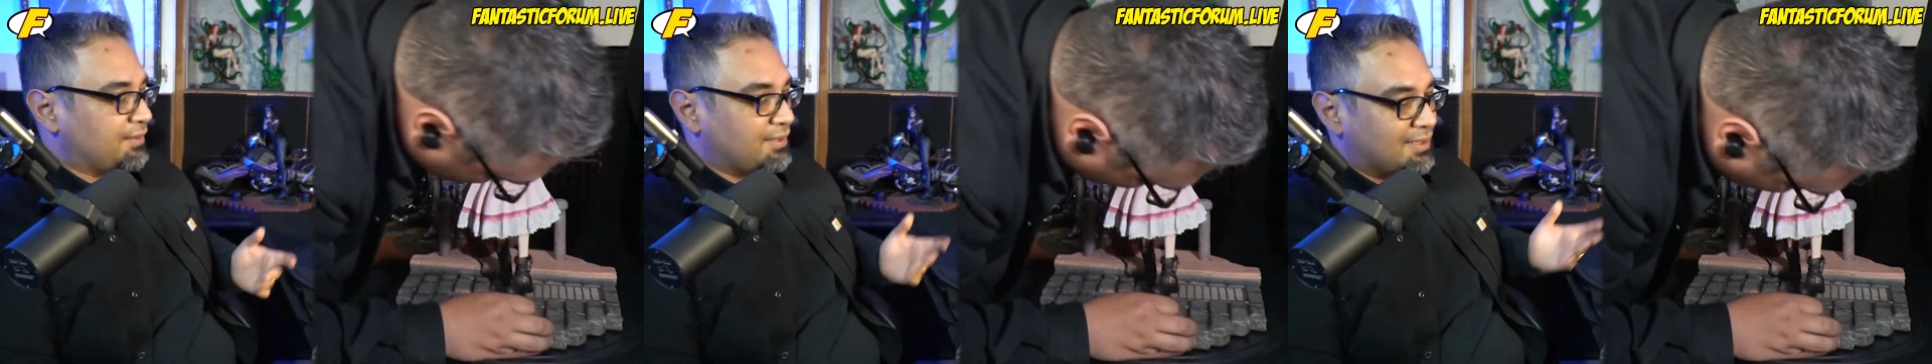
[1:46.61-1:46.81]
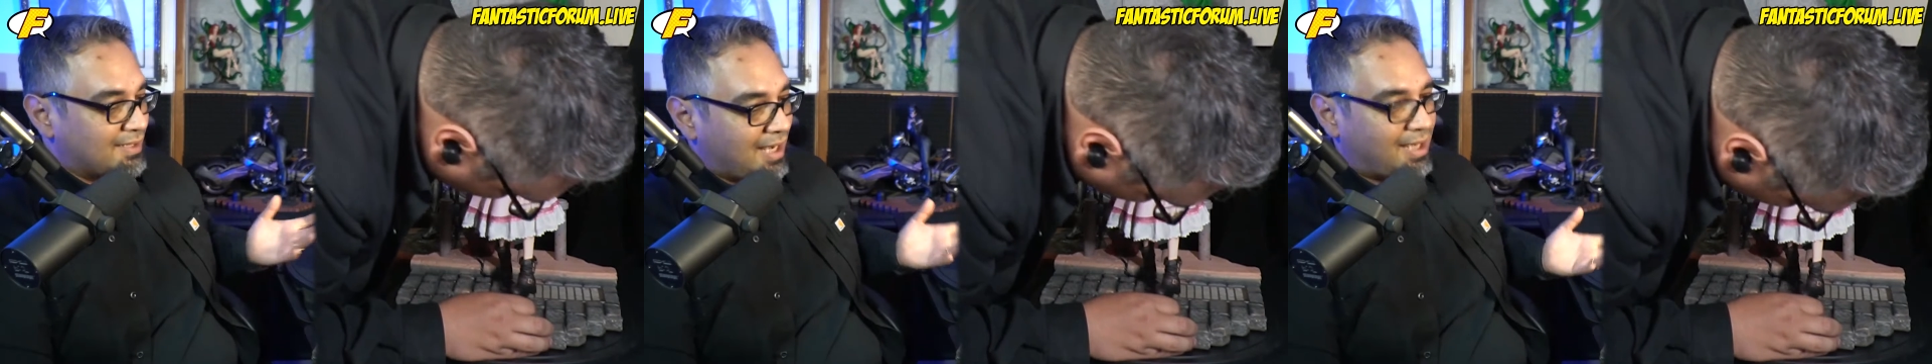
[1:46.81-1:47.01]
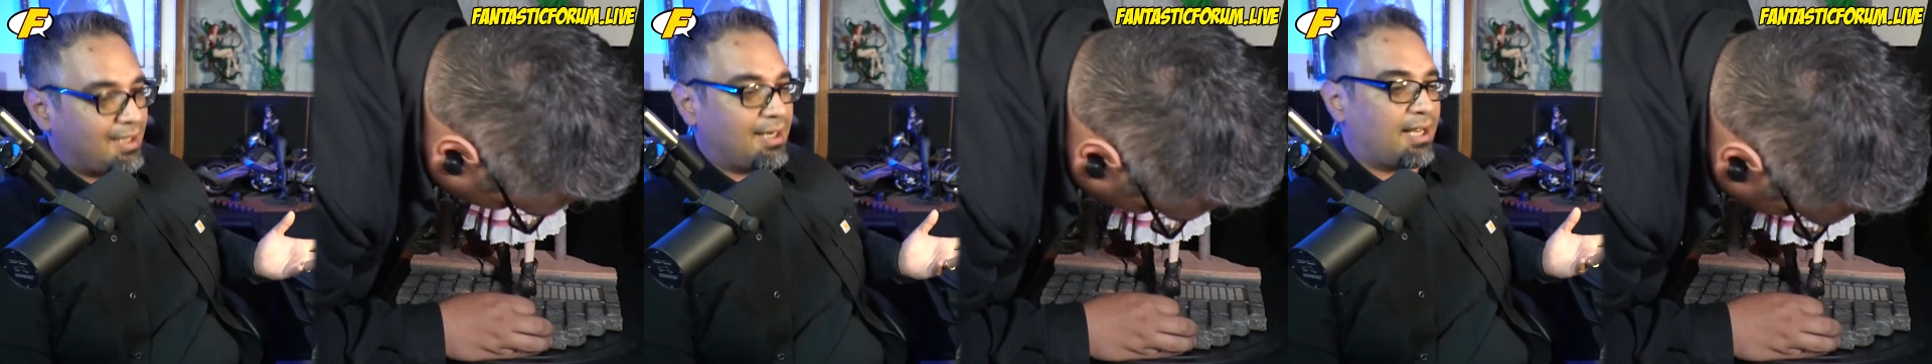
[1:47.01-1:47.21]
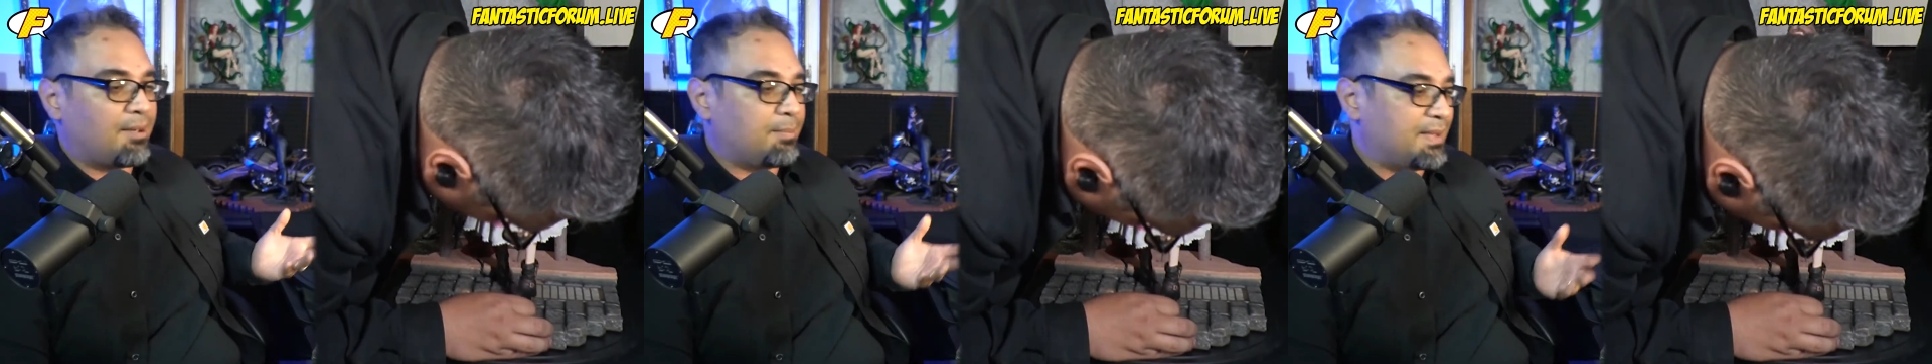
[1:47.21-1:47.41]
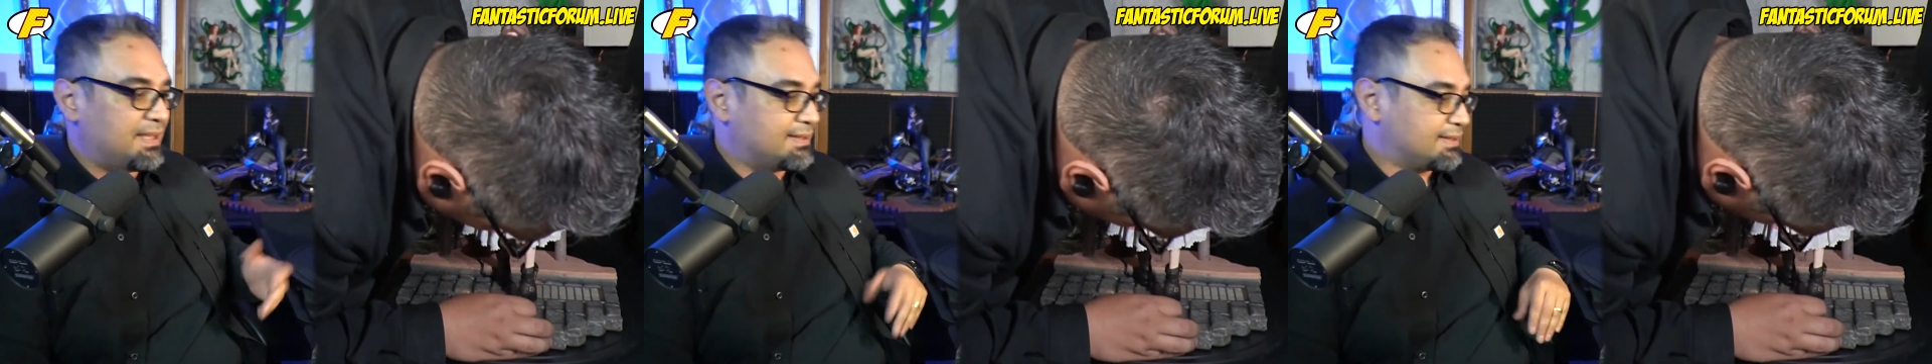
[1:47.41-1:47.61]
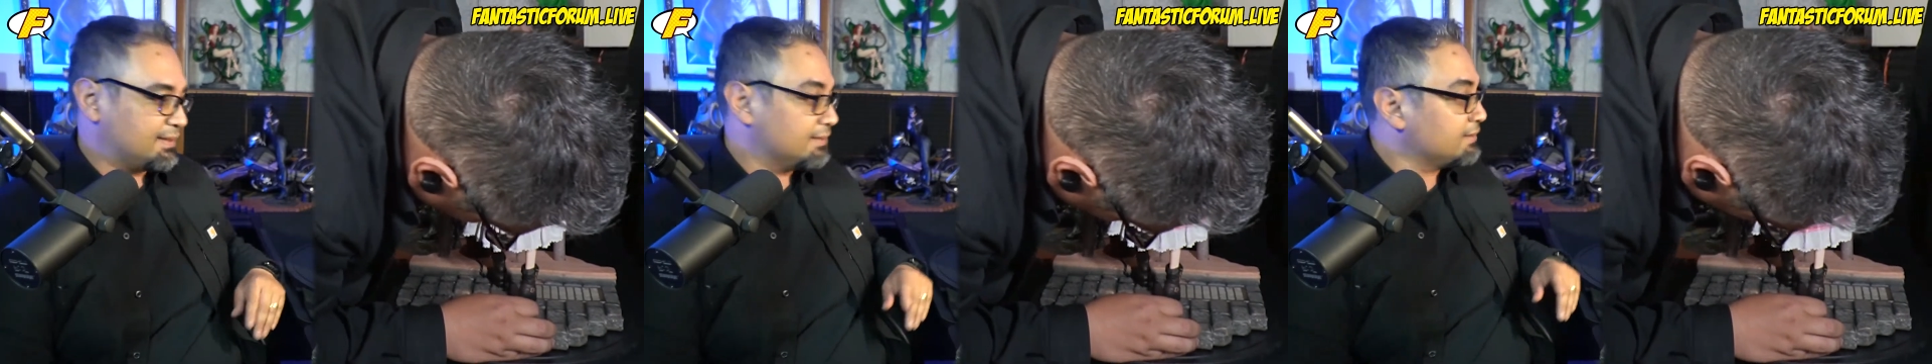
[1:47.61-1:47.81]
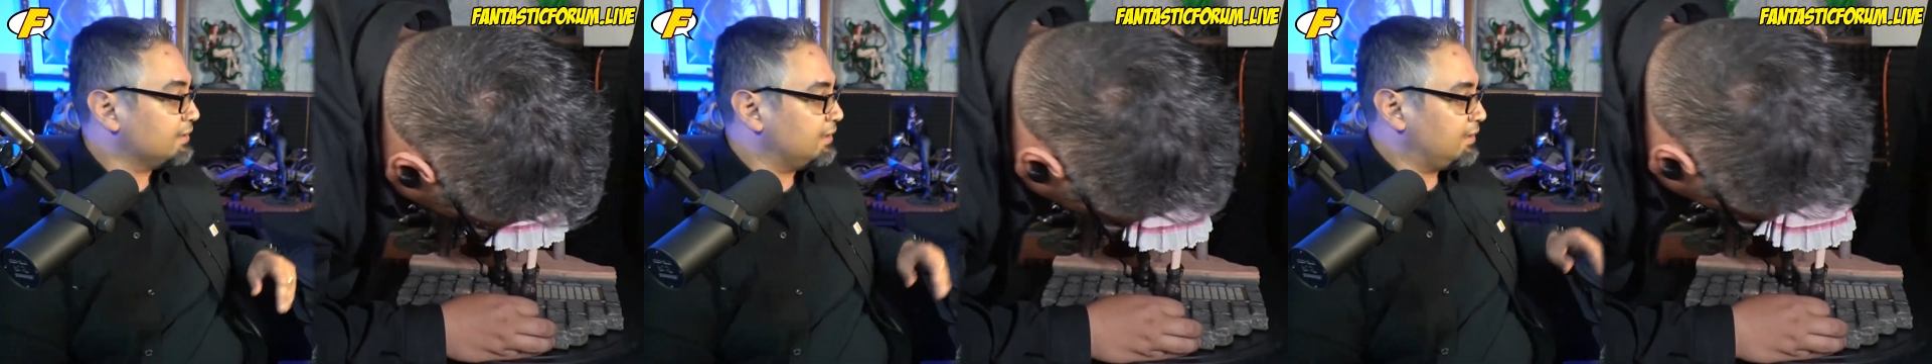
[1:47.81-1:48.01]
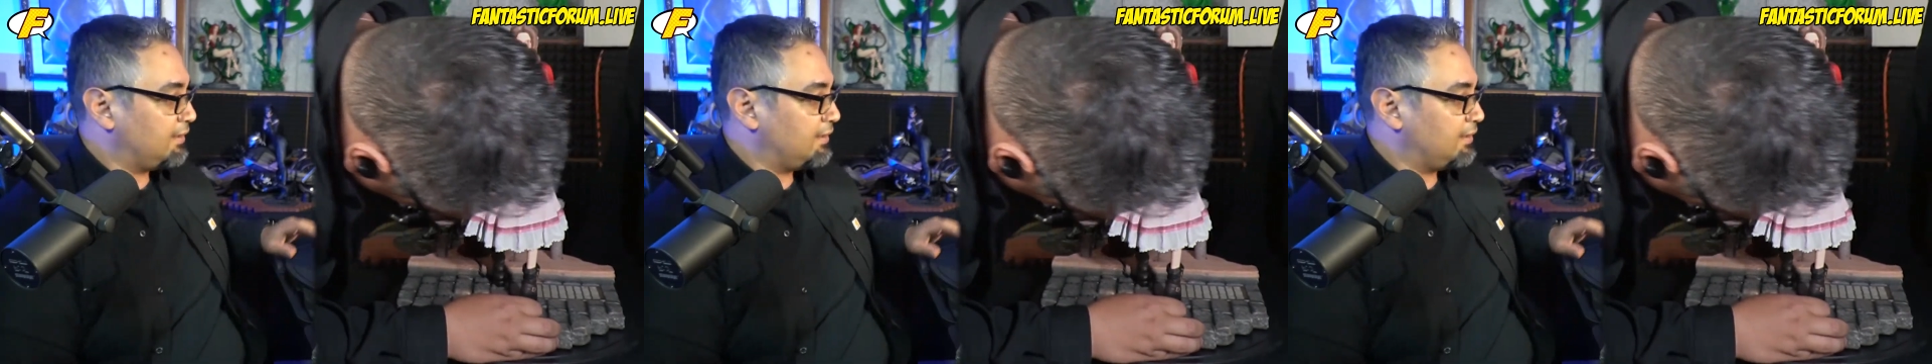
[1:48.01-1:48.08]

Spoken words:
not a lot of pieces.